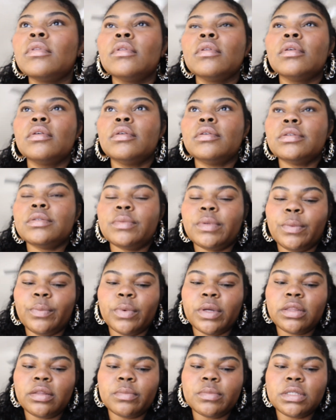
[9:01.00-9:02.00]
because we
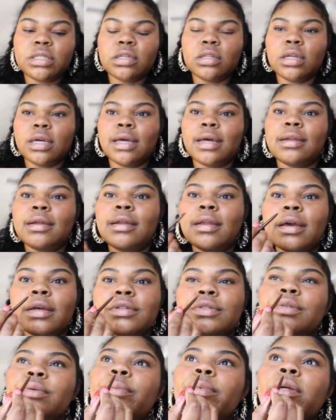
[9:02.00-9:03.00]
want them to look kind of
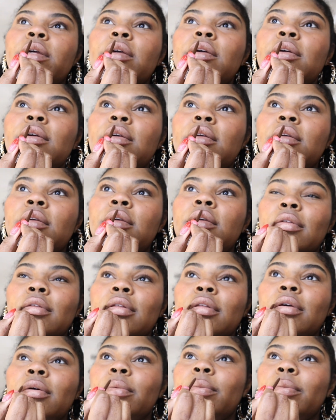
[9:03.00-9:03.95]
natural but still